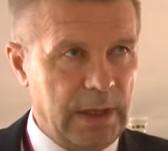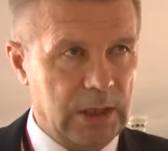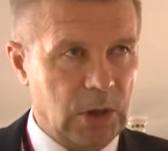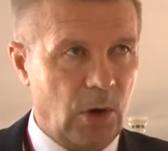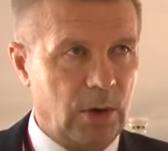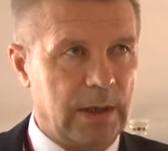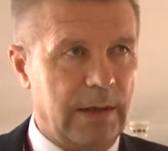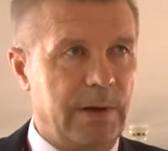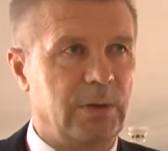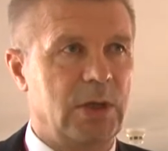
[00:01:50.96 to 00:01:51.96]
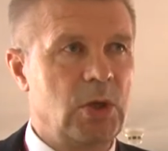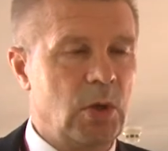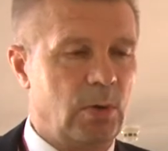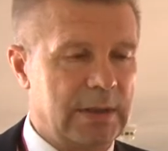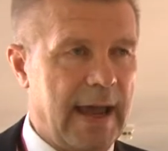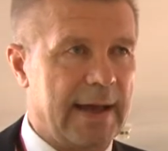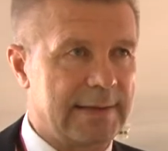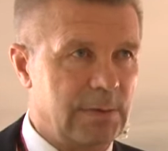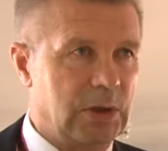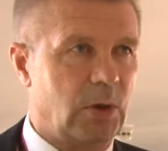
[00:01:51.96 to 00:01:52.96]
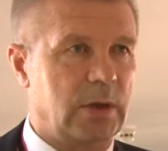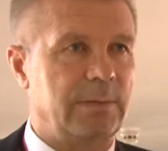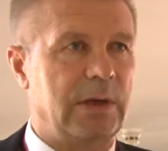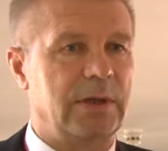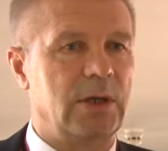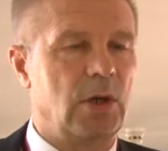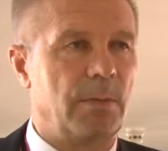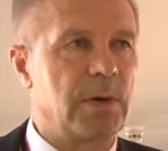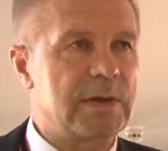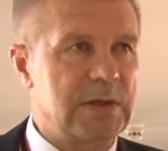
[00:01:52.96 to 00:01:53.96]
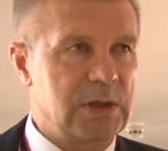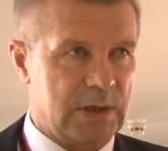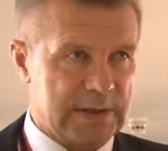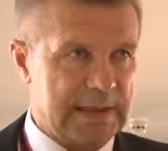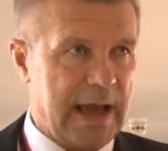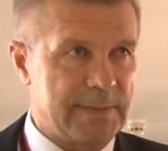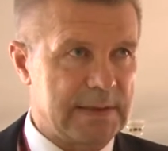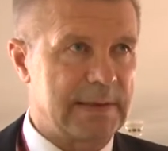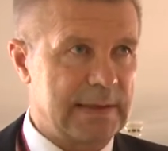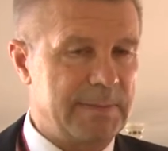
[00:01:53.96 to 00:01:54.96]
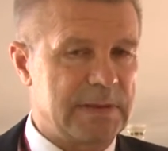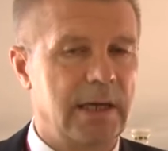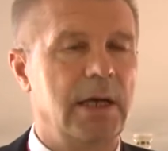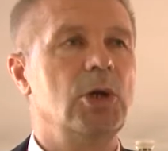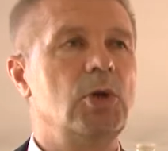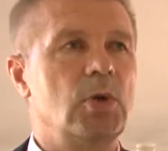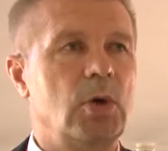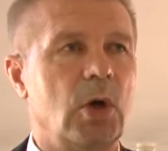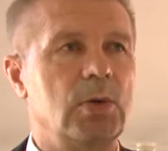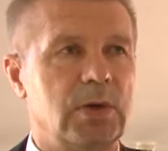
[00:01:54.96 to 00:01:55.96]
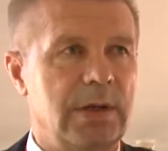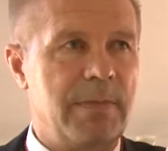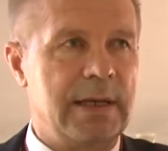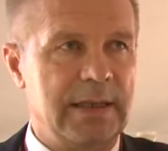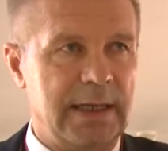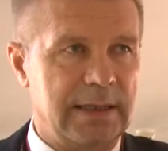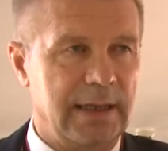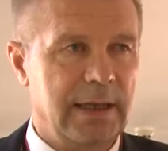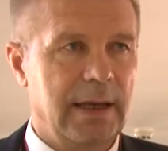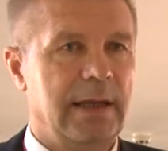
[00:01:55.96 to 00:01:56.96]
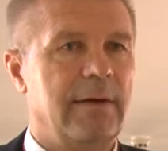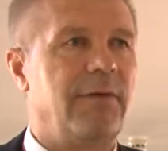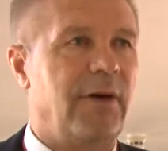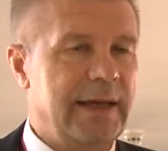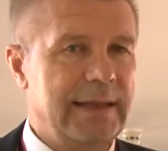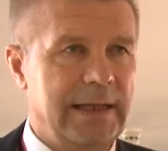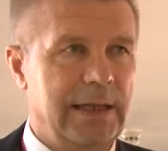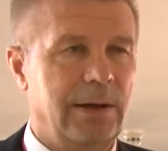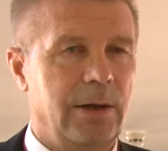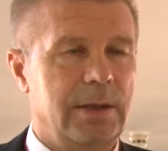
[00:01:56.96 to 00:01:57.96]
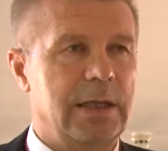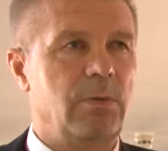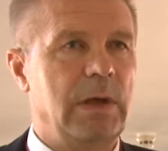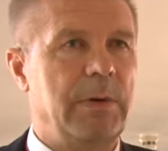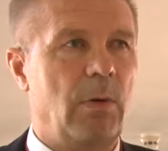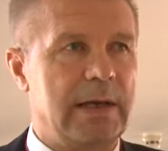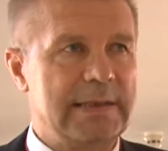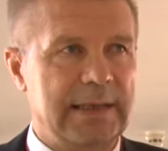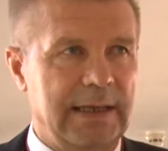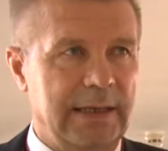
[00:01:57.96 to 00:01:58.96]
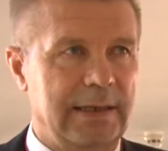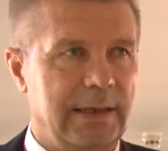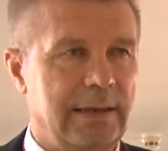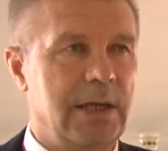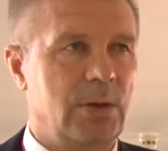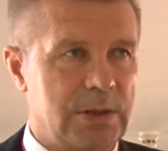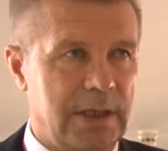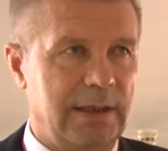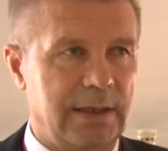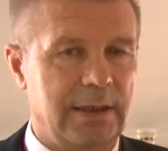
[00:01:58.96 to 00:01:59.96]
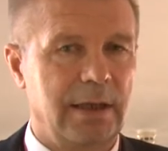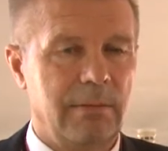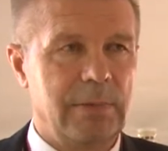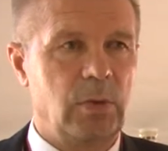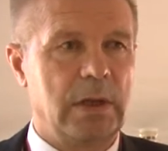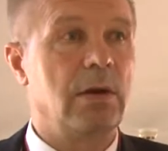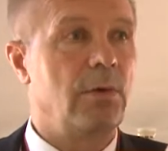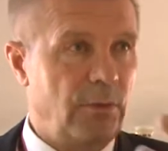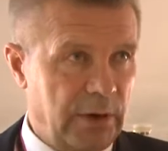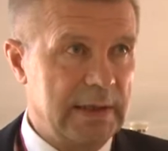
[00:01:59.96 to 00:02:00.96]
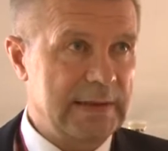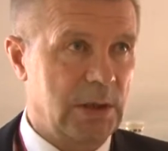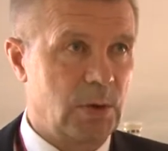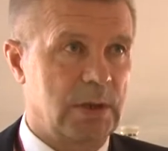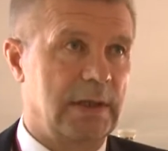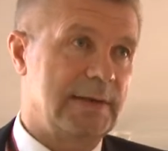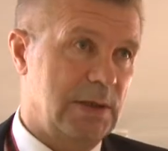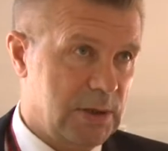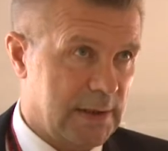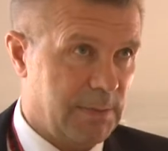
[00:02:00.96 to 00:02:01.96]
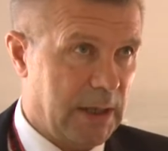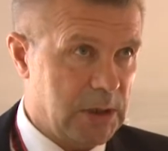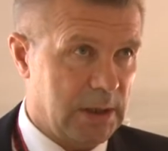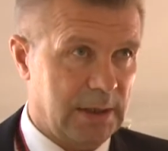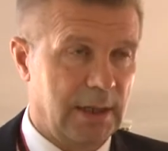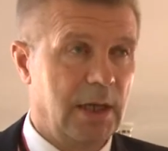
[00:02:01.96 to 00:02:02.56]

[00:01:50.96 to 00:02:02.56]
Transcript: talk about the no text, we talk about the procedure steps to go to the mandate. Finally, that will be once again negotiated between three institutions, as I just mentioned,